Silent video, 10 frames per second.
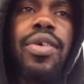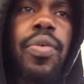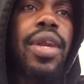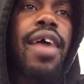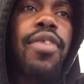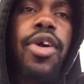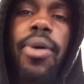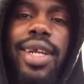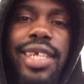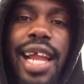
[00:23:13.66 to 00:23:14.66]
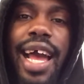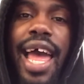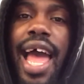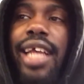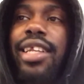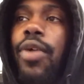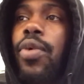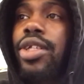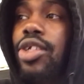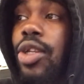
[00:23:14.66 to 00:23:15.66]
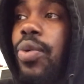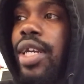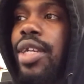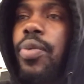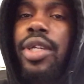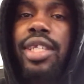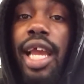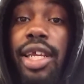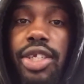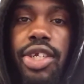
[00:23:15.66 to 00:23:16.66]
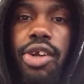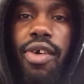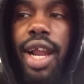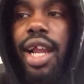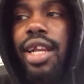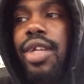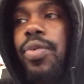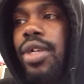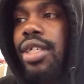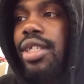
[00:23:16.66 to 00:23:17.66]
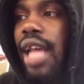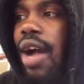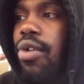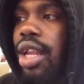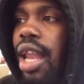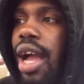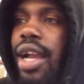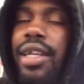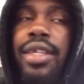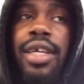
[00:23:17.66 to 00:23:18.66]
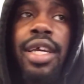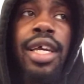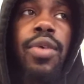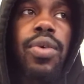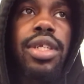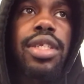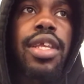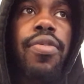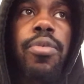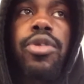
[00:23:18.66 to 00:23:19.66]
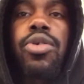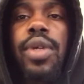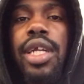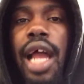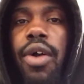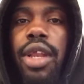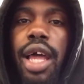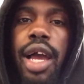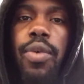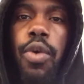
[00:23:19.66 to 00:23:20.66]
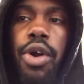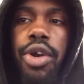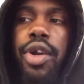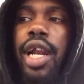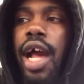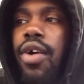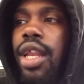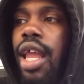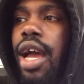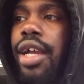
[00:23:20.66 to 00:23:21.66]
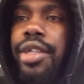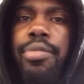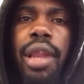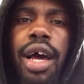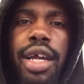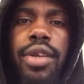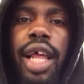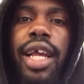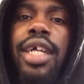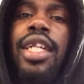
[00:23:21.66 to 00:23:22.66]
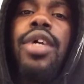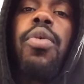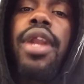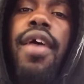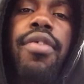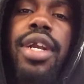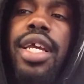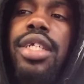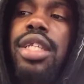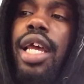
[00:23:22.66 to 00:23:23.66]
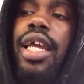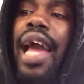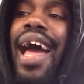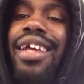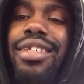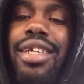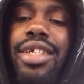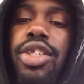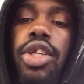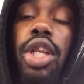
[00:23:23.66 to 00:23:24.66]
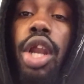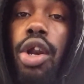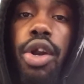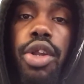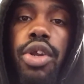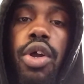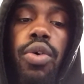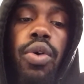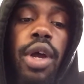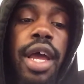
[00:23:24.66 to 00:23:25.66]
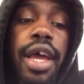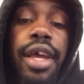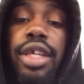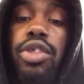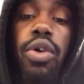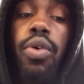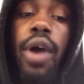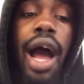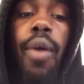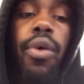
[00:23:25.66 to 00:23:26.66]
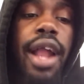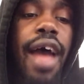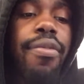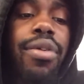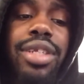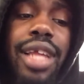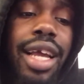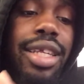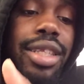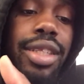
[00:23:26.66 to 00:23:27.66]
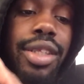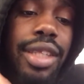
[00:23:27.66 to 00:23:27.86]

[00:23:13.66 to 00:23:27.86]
whatever question I could ask, like what is gluten and what is ancient grain and what is alkaline, what is the difference between alkaline water and alkaline blood, like whatever it is, like asking to learn, So I want to have friends that can